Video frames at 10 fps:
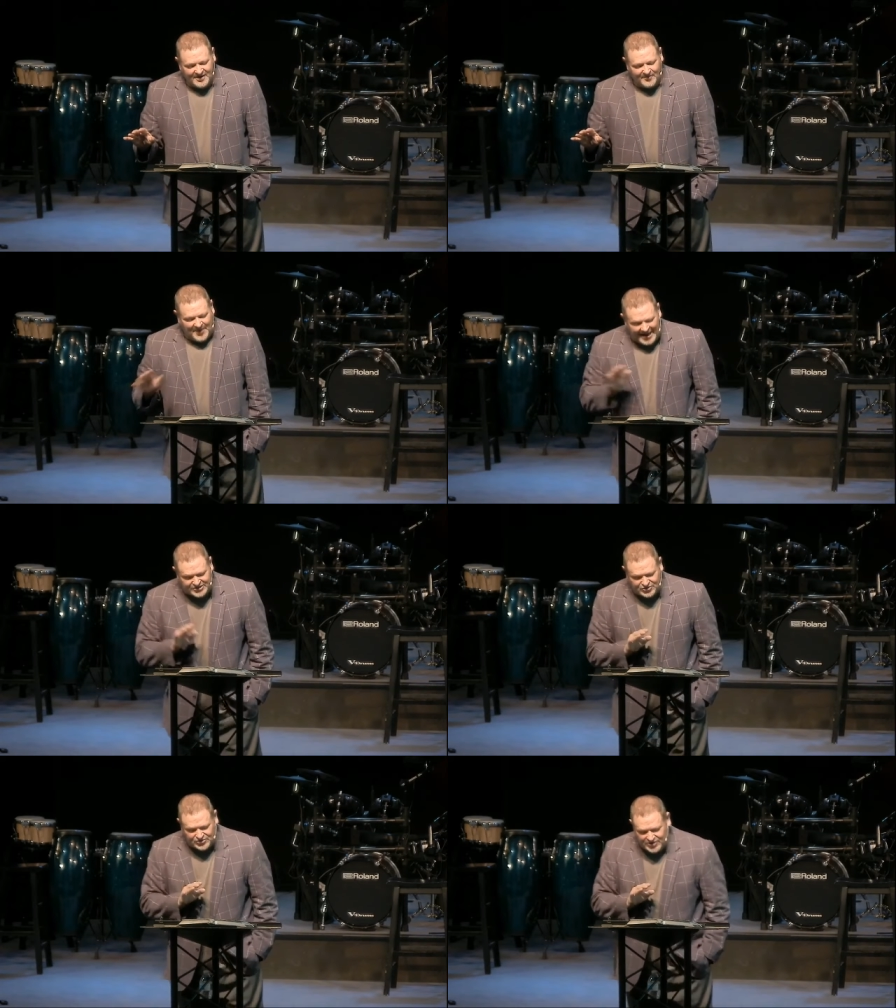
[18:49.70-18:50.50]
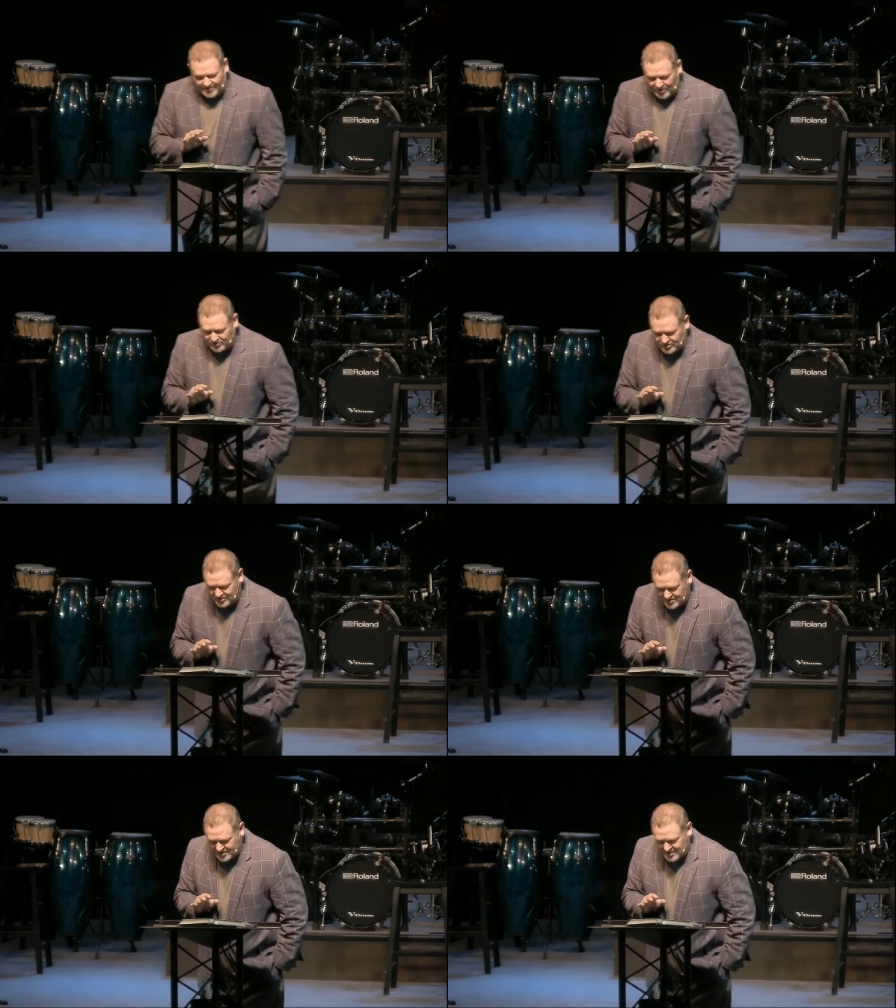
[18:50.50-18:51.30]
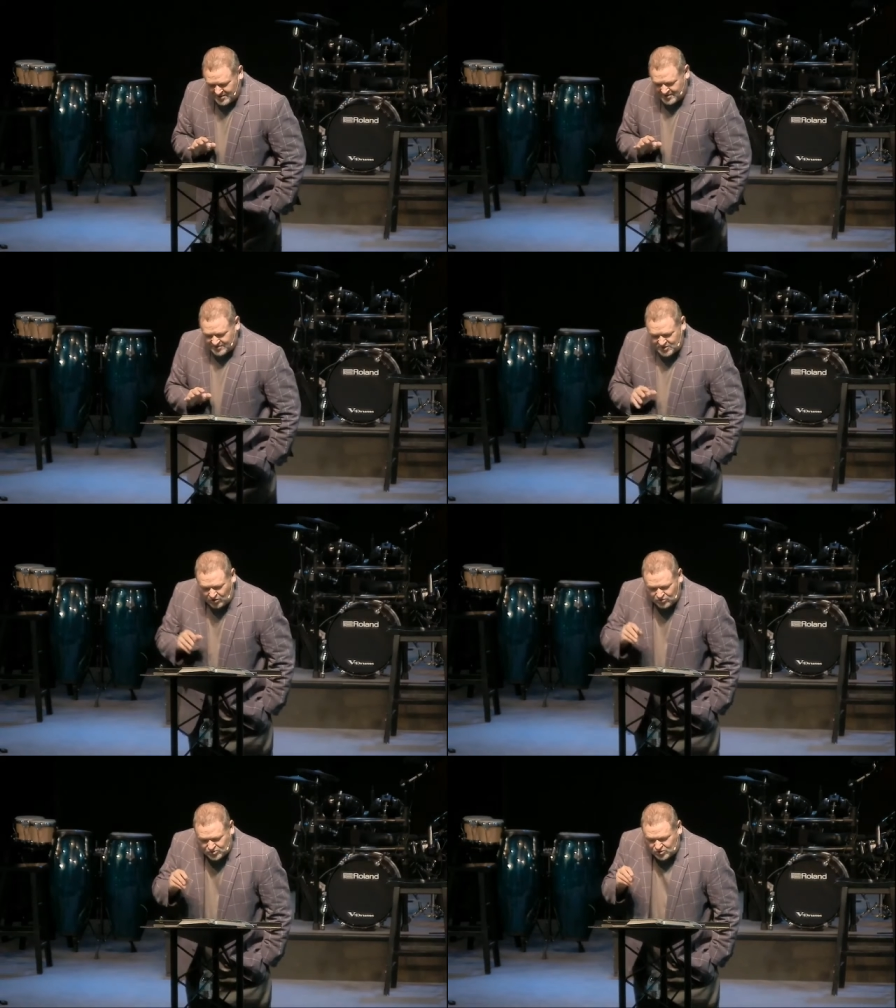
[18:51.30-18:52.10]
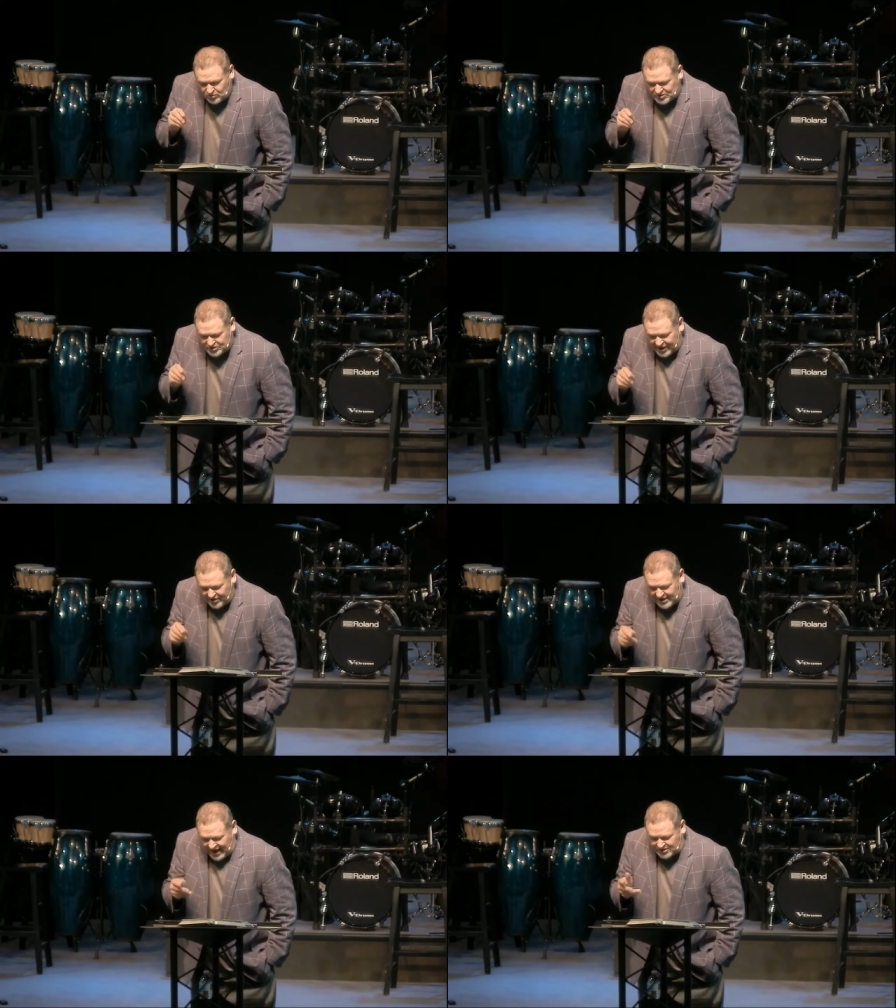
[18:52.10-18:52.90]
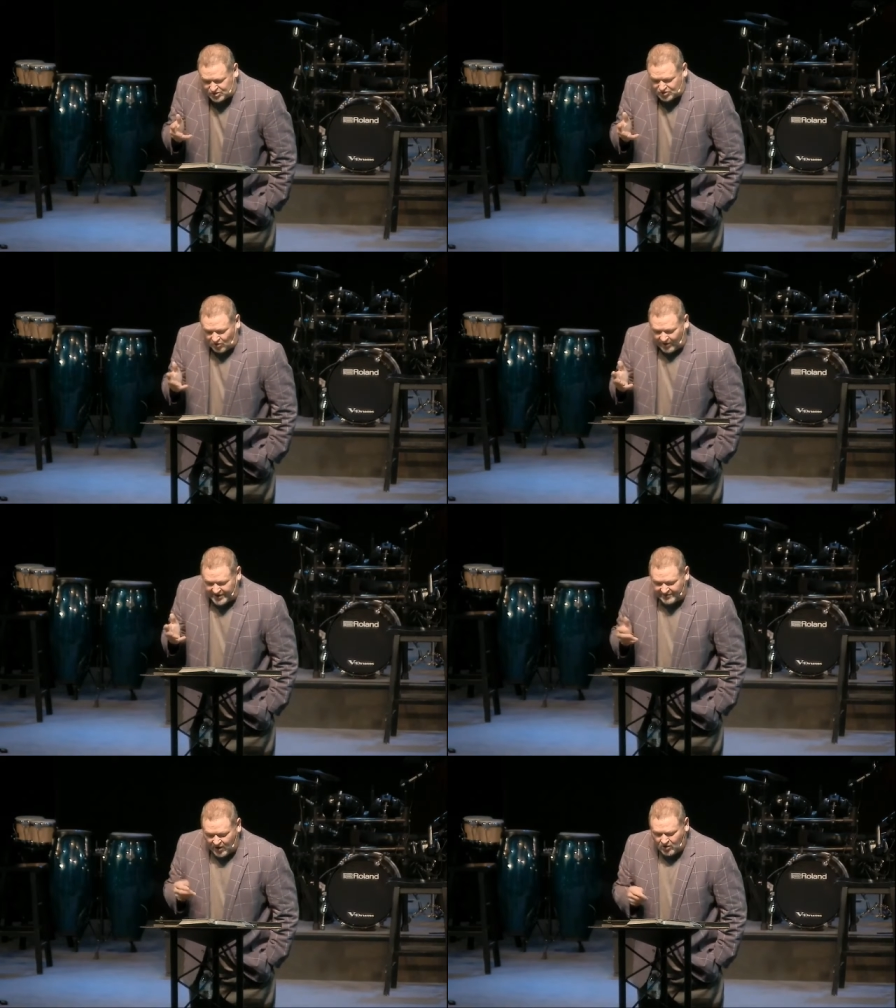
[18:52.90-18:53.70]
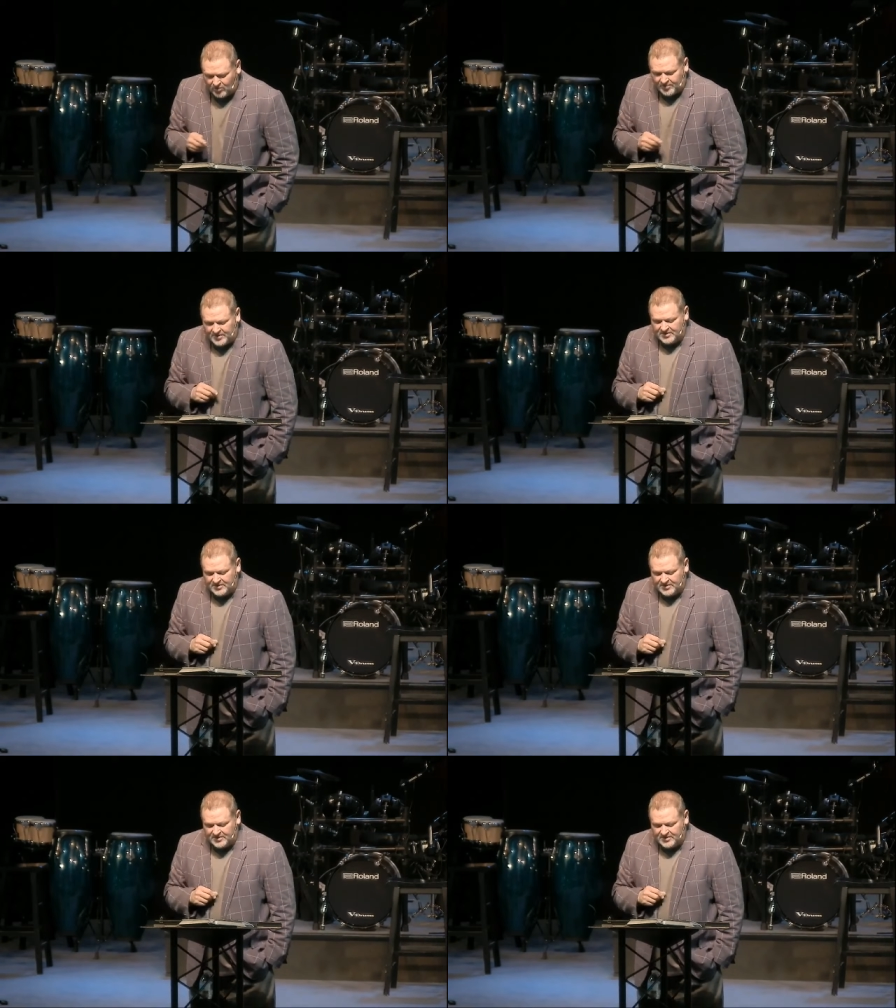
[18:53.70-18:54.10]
Pastor shepherds, those who would share God's story of hope